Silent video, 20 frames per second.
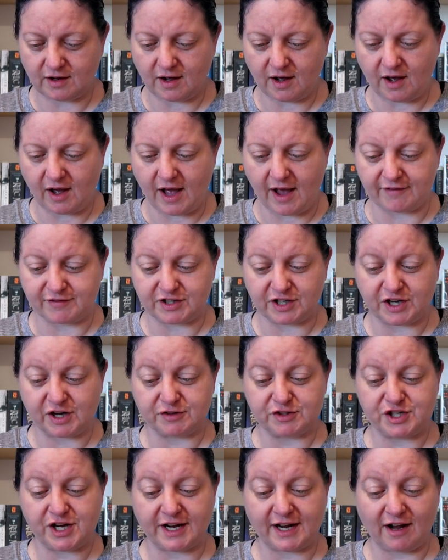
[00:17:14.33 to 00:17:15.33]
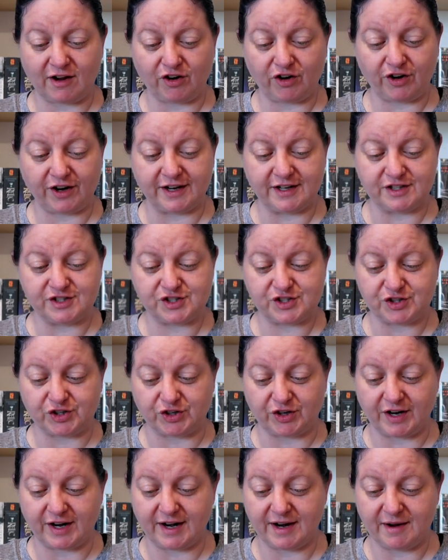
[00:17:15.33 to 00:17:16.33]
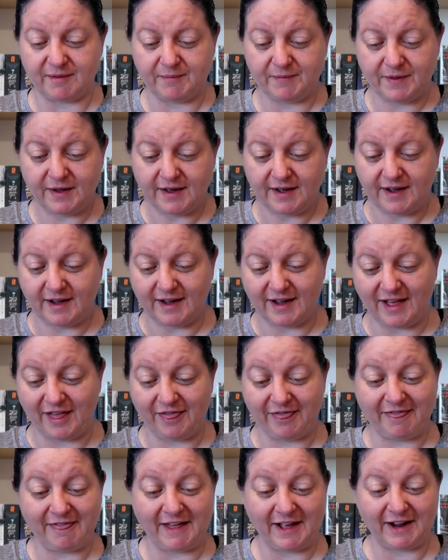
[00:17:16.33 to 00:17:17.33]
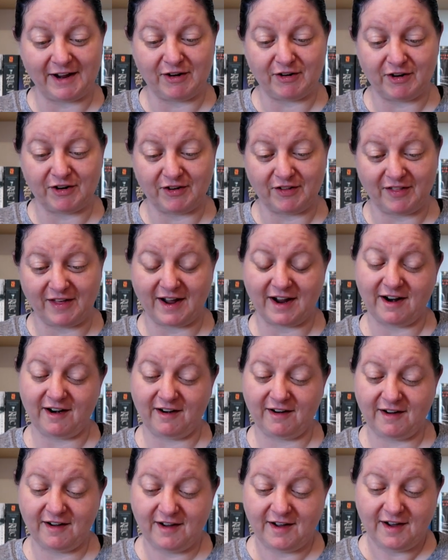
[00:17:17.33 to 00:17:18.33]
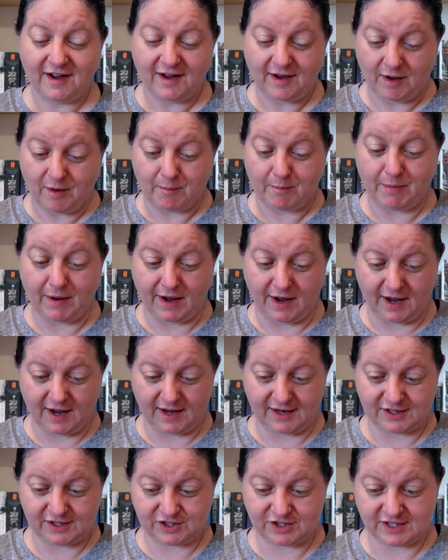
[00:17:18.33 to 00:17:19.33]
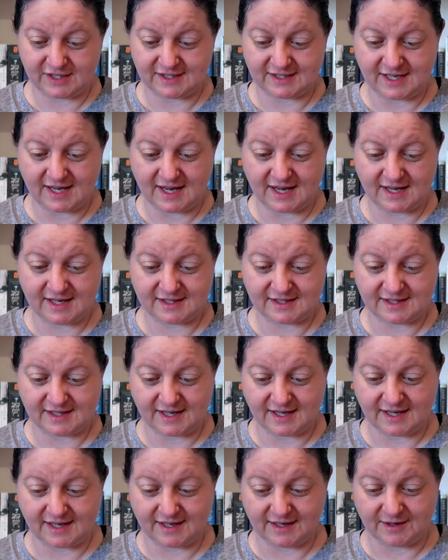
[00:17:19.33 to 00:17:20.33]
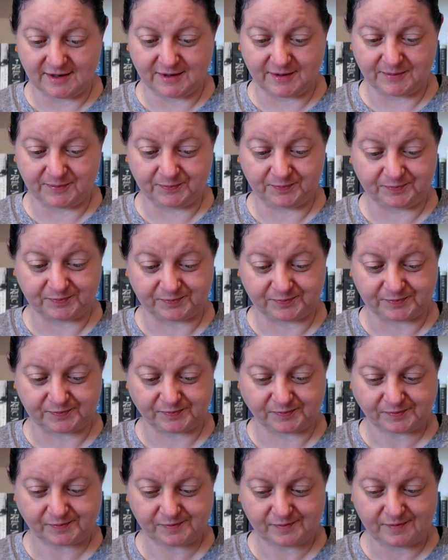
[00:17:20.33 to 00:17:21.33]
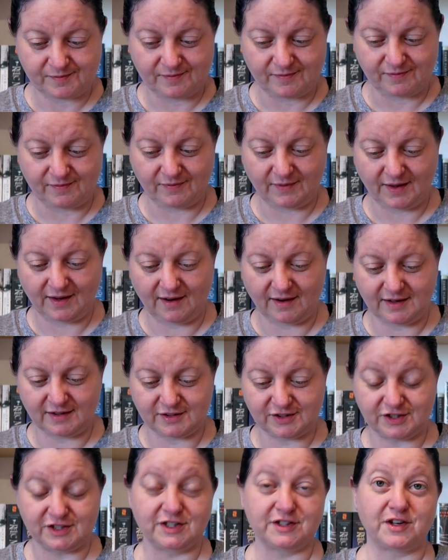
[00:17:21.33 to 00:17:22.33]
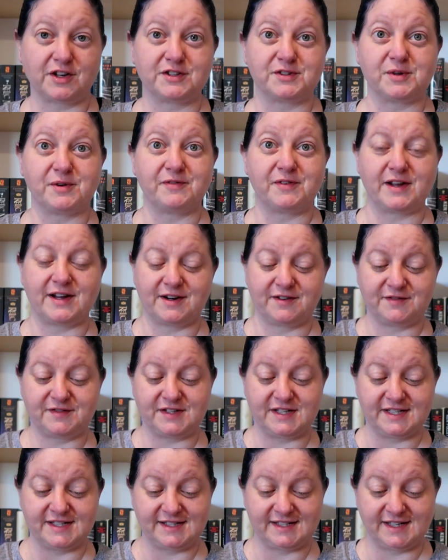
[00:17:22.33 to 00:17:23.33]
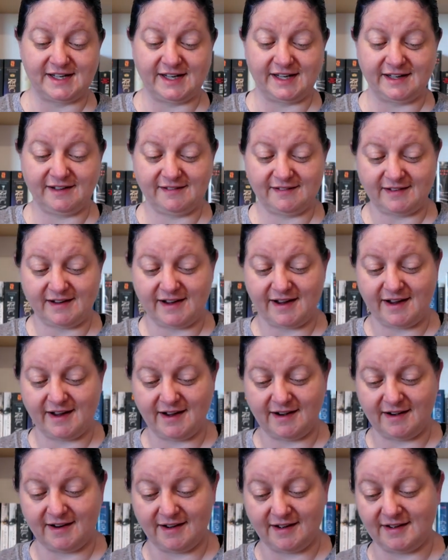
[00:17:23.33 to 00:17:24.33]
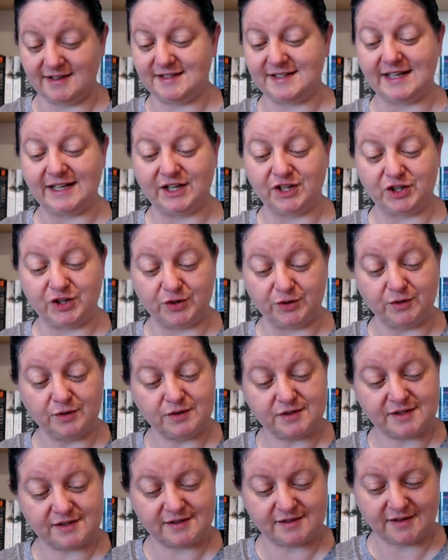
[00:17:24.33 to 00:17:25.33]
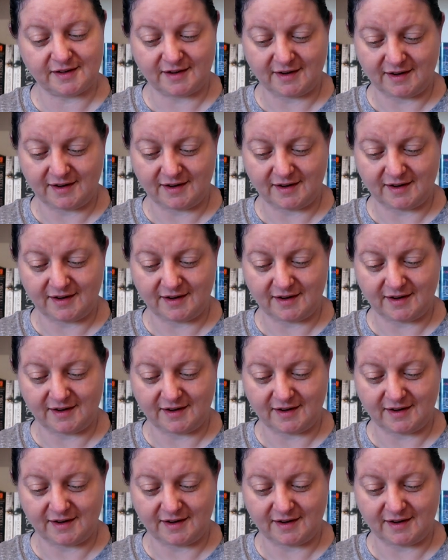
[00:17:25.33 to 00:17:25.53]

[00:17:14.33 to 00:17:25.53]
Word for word: I'll have to go check out her Instagram and thank her there. But she says that um, she's also a fan of Disney and uh, Dean Koontz